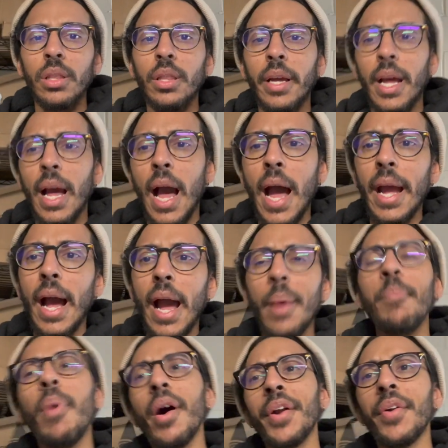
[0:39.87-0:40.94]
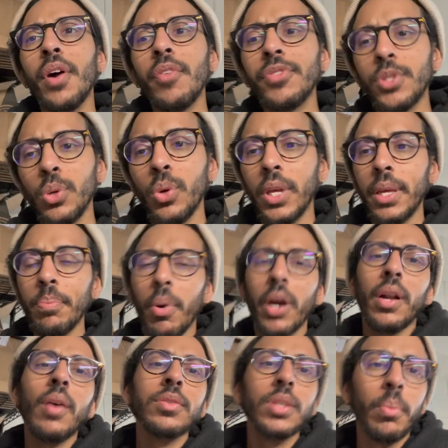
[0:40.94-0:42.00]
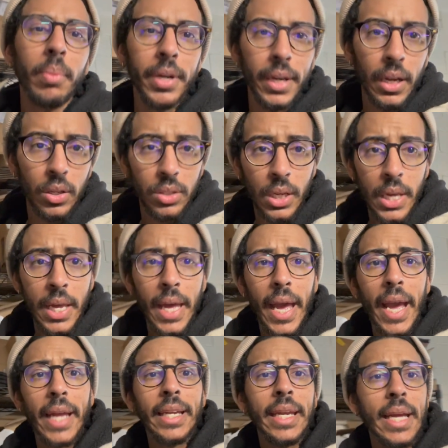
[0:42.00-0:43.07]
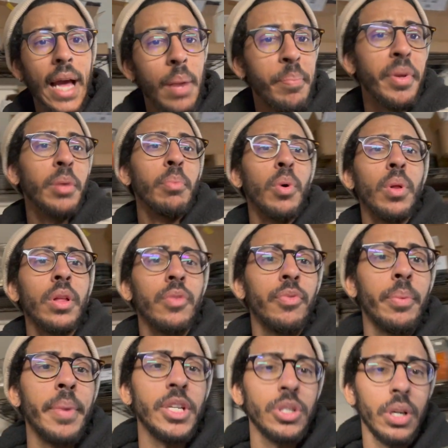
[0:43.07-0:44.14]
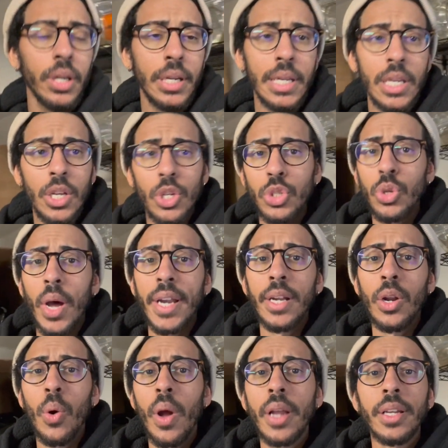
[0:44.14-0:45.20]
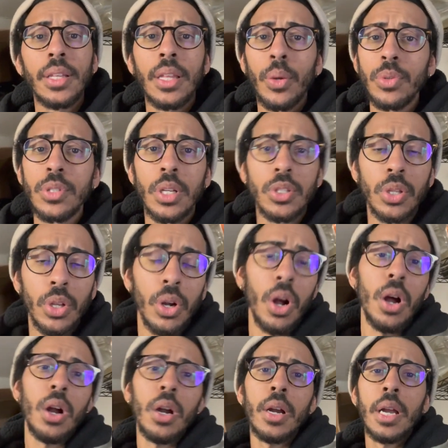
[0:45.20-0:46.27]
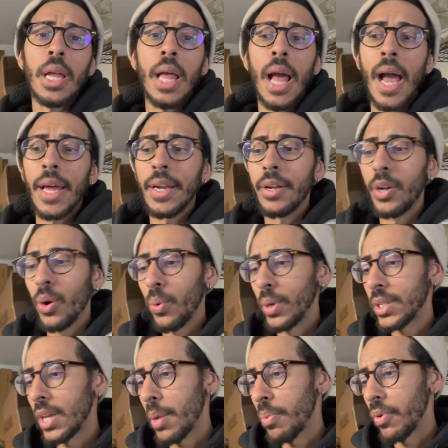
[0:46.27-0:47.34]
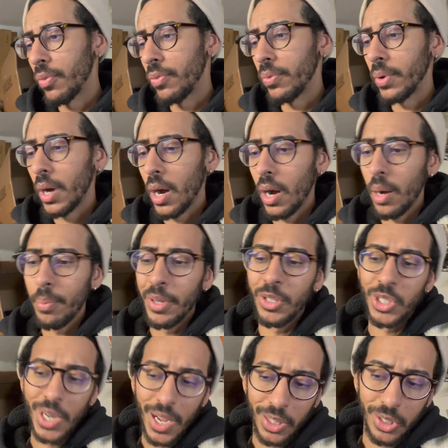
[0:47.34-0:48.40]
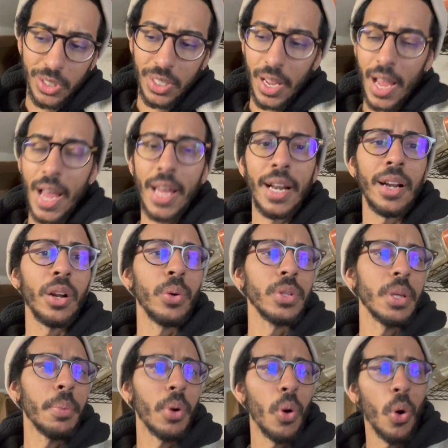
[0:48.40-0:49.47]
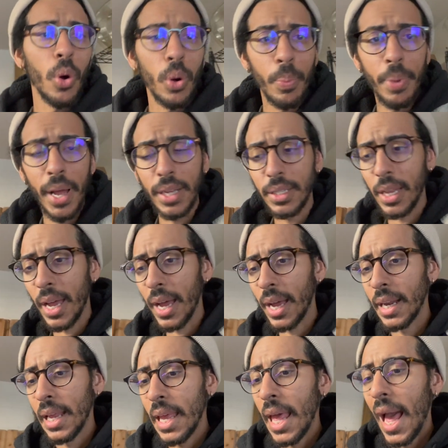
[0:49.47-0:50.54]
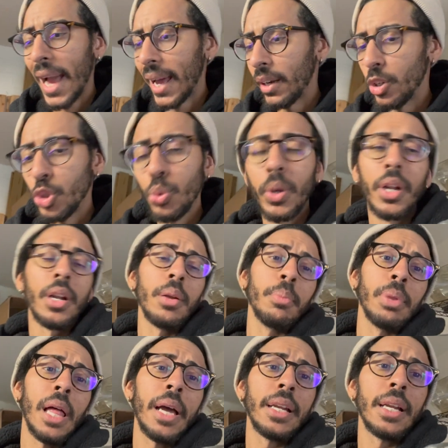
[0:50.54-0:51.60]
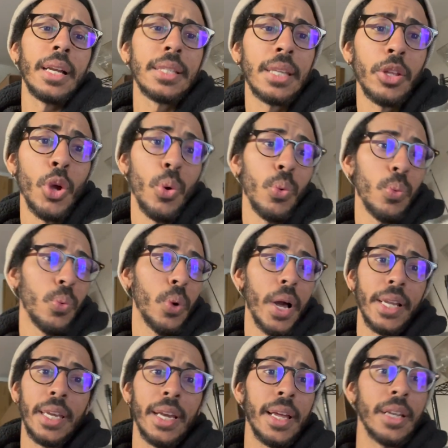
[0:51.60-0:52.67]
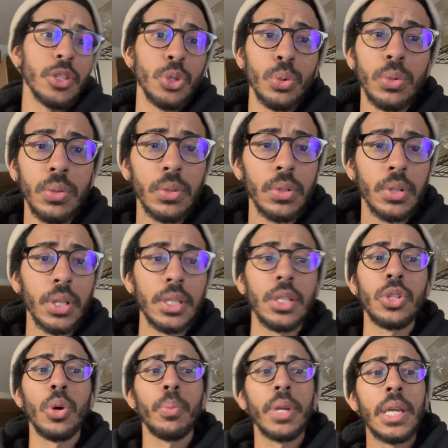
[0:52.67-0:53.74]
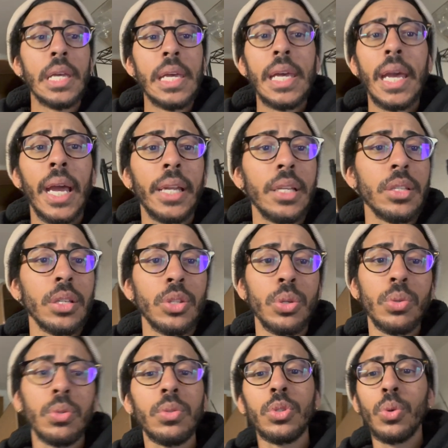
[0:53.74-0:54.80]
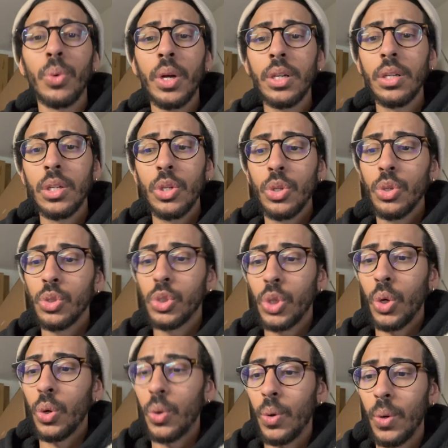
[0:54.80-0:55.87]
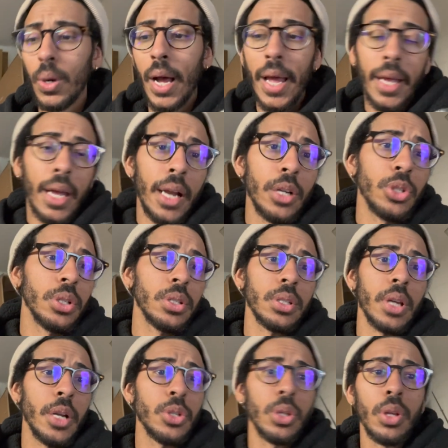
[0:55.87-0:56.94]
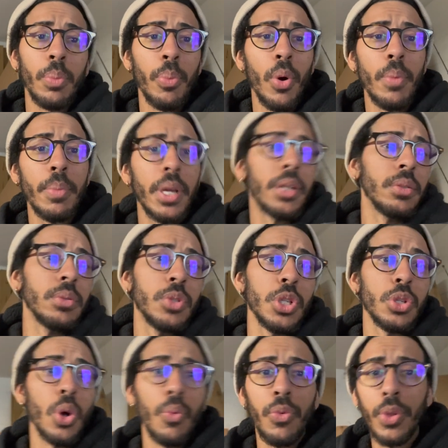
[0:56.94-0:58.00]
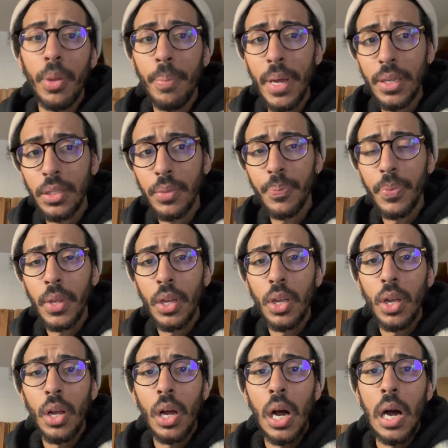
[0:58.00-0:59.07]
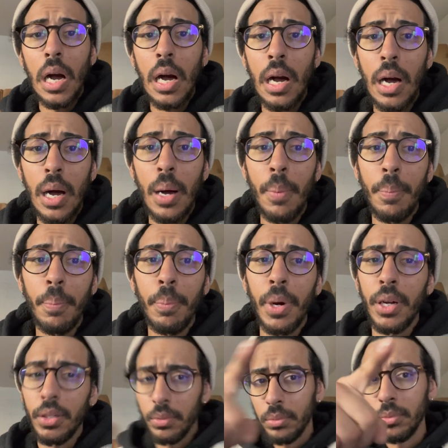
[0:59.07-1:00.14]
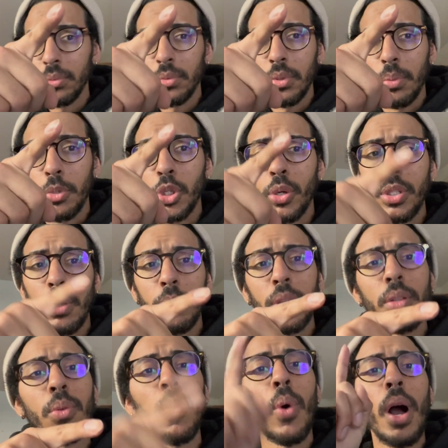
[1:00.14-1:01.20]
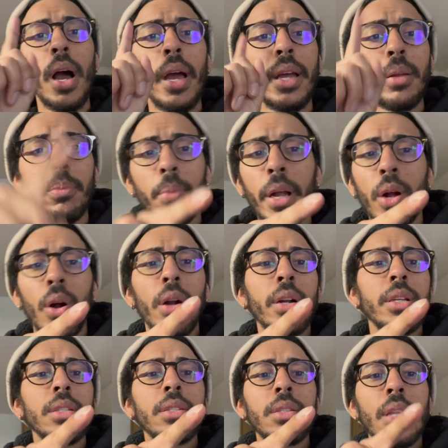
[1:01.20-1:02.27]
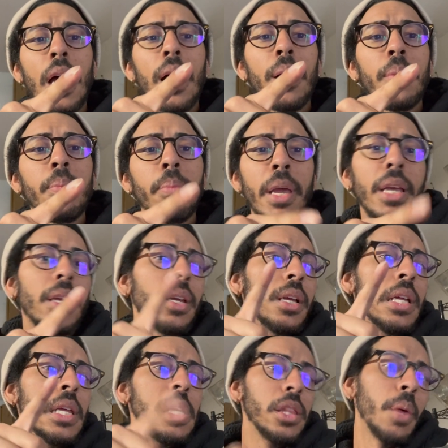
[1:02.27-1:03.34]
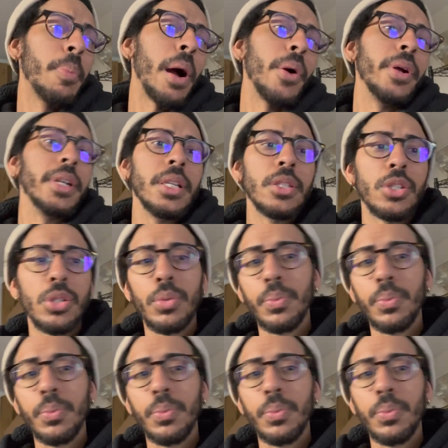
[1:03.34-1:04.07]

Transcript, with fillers: The guy I bought it off to, he bought it off somebody else and he had minimal information on it. So I didn't know anything that was done to the car. I didn't know what type of um, injectors it had. I didn't know what type of coil packs it had. I kind of just went in blind and I said, yo, I need to get a tune because he told me it needs a tune to run. So I kind of just scheduled the appointment and just hope for the best. Um, but let me show you something. Why my car is not making the power it needs to.